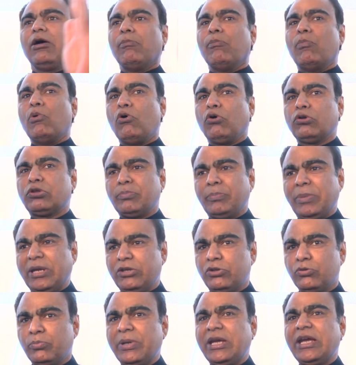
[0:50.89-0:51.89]
both
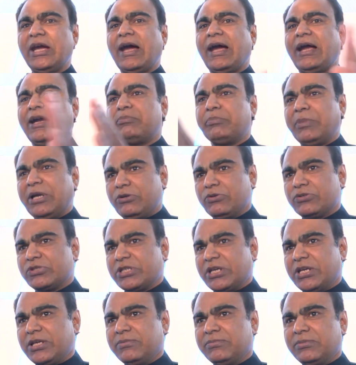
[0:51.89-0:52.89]
B2B and
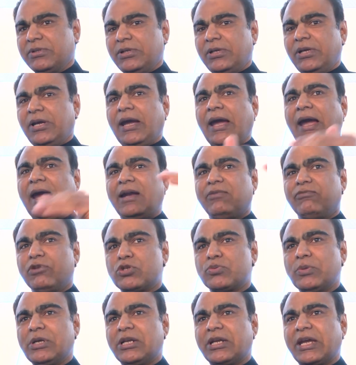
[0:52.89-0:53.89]
B2C, and
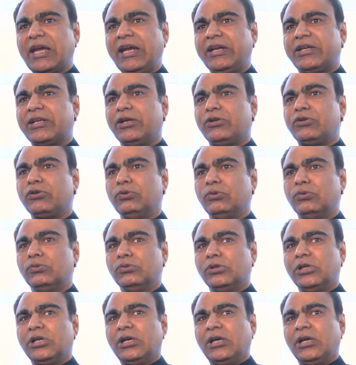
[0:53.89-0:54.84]
which will cater to